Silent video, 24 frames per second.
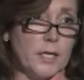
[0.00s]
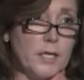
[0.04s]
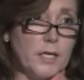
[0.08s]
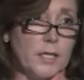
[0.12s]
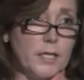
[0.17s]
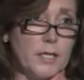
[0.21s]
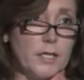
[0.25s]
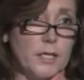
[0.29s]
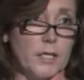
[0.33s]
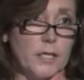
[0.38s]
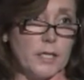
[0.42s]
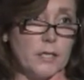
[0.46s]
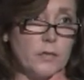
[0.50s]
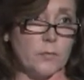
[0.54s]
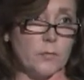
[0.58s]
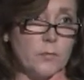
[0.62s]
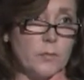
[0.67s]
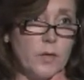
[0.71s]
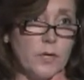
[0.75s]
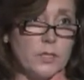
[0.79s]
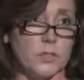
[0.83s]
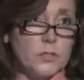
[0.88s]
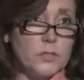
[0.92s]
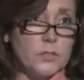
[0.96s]
He
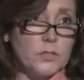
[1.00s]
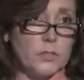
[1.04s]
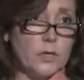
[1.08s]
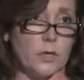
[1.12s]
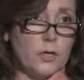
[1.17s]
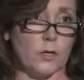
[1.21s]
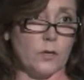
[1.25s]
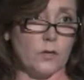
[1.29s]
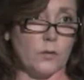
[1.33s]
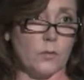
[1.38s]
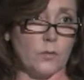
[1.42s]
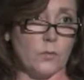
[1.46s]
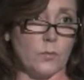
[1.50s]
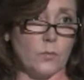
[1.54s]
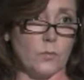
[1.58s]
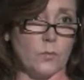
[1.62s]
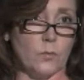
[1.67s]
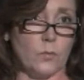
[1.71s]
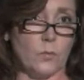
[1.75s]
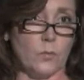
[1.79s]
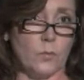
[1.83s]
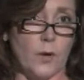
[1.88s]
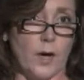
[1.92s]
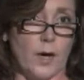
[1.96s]
was so
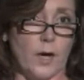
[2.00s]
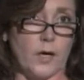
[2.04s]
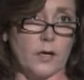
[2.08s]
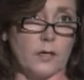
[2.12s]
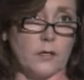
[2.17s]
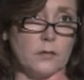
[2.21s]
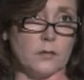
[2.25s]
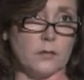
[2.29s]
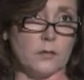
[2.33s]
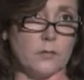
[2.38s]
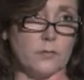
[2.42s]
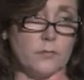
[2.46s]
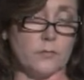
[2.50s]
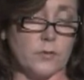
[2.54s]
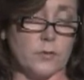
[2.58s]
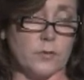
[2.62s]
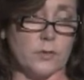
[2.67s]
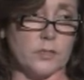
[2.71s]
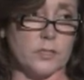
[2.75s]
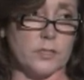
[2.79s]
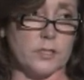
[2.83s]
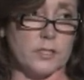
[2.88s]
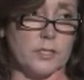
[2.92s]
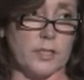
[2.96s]
well
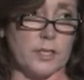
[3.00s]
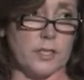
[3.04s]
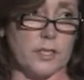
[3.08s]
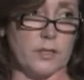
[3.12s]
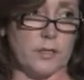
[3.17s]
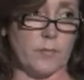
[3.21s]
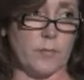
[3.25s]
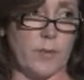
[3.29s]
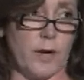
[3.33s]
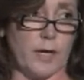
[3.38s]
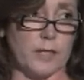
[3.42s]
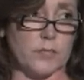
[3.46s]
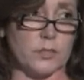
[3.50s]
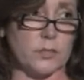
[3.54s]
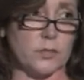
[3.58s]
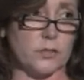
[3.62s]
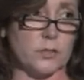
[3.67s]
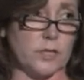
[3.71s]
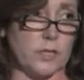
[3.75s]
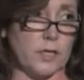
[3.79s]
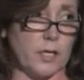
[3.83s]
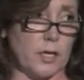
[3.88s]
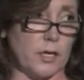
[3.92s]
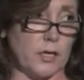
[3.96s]
versed in the
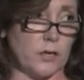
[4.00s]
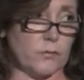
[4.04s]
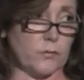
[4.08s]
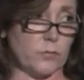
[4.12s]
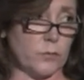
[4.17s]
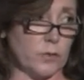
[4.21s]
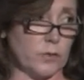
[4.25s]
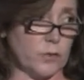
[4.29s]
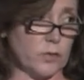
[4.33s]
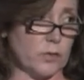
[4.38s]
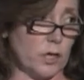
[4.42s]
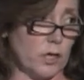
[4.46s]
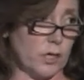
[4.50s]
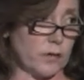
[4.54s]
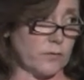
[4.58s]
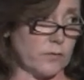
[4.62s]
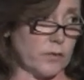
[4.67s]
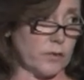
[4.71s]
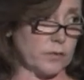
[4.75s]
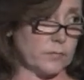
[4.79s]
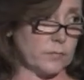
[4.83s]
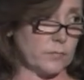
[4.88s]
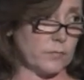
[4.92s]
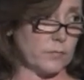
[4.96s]
mastery of wood
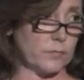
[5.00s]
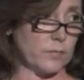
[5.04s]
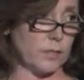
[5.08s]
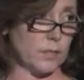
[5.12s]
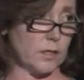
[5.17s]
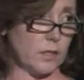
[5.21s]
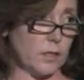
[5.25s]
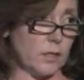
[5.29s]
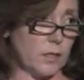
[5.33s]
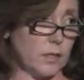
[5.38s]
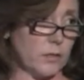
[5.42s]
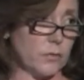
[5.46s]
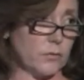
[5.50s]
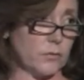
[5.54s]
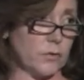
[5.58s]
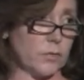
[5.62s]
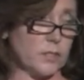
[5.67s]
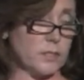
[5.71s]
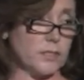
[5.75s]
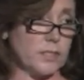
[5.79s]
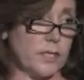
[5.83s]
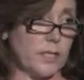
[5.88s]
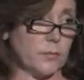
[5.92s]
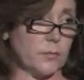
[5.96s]
carving. For
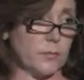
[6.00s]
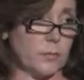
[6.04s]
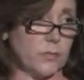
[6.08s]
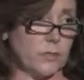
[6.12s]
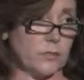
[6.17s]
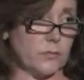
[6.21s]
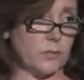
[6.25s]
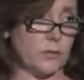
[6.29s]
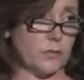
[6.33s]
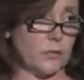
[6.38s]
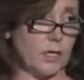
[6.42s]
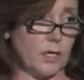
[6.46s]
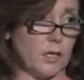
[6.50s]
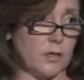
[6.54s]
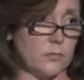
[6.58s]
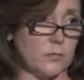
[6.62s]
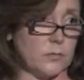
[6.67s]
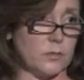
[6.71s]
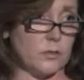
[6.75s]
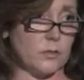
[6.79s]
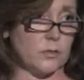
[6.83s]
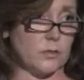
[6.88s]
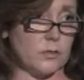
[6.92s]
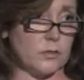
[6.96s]
example, if you
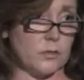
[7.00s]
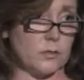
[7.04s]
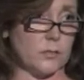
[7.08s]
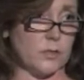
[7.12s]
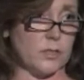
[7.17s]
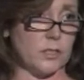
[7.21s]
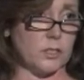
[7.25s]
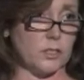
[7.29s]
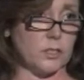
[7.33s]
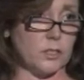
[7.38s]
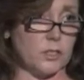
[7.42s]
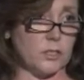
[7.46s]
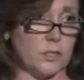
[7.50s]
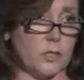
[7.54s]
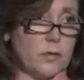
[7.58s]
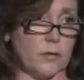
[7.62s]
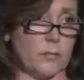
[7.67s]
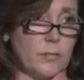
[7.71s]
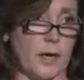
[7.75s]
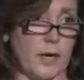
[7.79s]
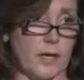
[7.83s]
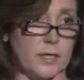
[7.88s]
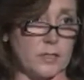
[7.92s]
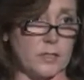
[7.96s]
come to the Hermitage and
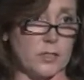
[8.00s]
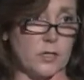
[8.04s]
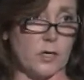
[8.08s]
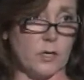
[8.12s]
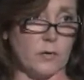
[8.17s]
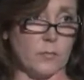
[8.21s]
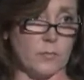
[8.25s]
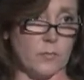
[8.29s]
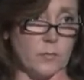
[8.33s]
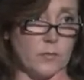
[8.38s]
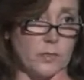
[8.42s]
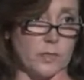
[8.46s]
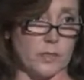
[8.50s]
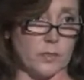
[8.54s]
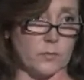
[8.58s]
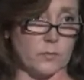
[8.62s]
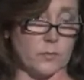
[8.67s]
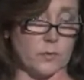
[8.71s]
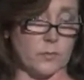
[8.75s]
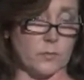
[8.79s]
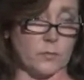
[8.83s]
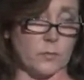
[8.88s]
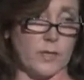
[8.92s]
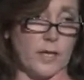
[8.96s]
go back to our morning
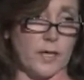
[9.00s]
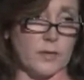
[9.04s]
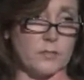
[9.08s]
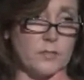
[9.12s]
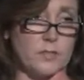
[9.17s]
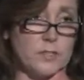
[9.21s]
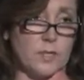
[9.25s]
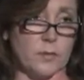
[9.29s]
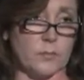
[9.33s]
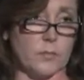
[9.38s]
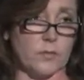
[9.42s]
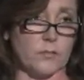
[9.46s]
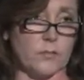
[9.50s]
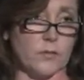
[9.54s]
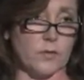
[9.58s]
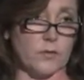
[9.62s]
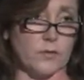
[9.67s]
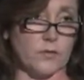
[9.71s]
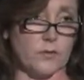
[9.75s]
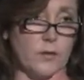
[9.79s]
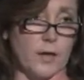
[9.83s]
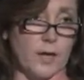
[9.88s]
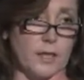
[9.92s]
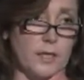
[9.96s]
room, we have some of the
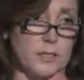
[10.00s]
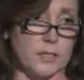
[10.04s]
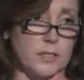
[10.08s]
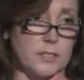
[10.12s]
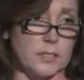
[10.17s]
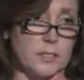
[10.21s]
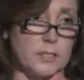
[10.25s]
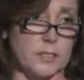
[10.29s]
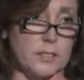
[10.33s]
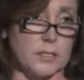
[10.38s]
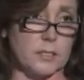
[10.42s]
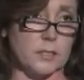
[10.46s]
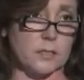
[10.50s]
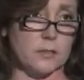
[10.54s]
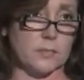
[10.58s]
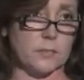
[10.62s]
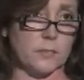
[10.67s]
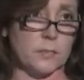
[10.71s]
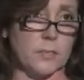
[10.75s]
finest